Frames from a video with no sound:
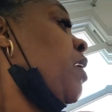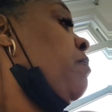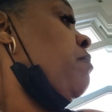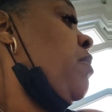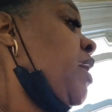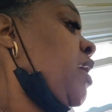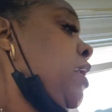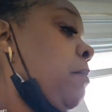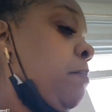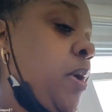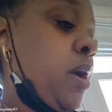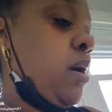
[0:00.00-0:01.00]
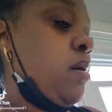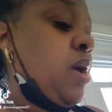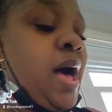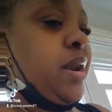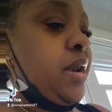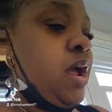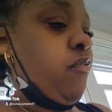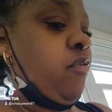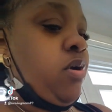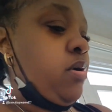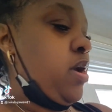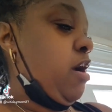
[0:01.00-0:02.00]
make it a bare, I
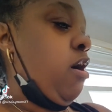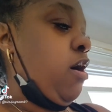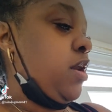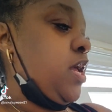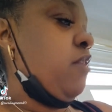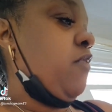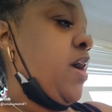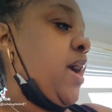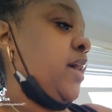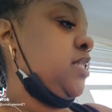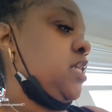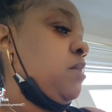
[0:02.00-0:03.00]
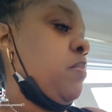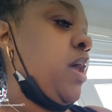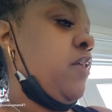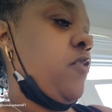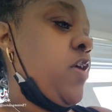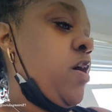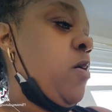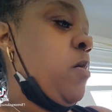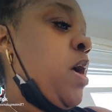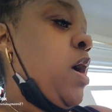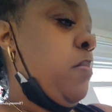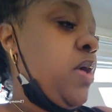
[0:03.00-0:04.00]
never, hardly ever ask anybody for help.
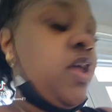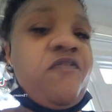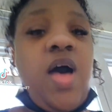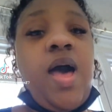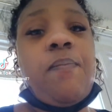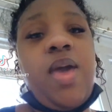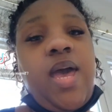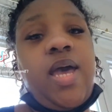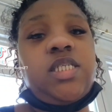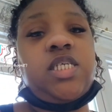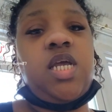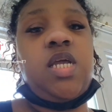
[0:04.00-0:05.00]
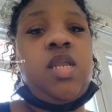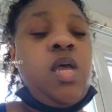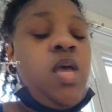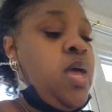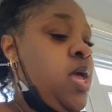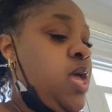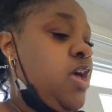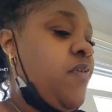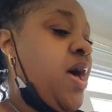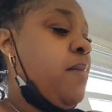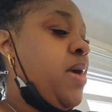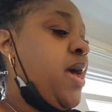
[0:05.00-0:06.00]
Mm-hmm. But if I'm asking
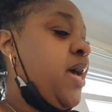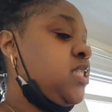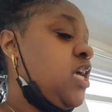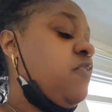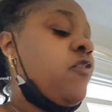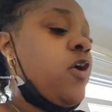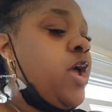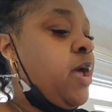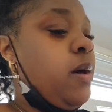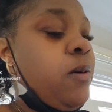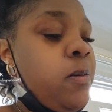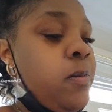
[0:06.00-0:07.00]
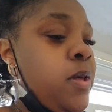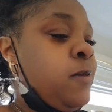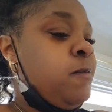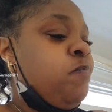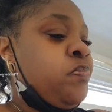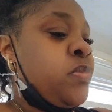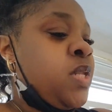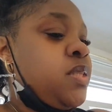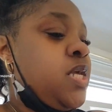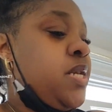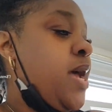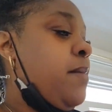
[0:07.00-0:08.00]
for help,
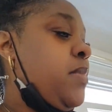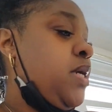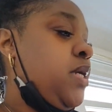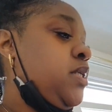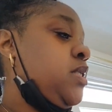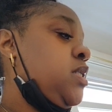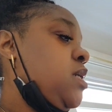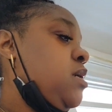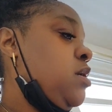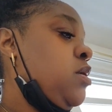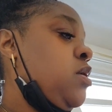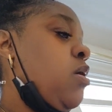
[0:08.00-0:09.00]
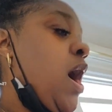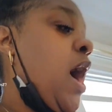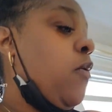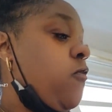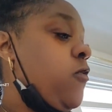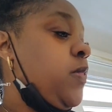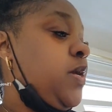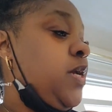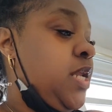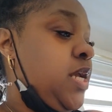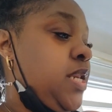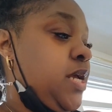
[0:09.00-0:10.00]
then that means, I really
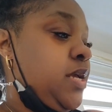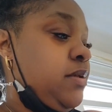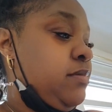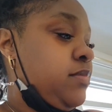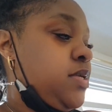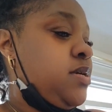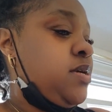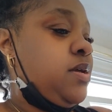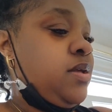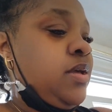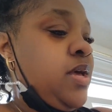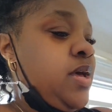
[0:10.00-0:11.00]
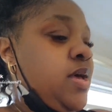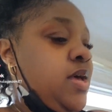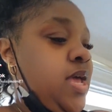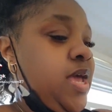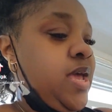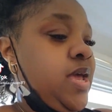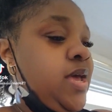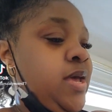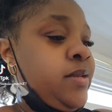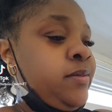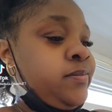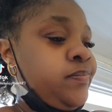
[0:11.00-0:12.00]
need it.
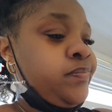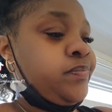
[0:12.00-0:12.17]
And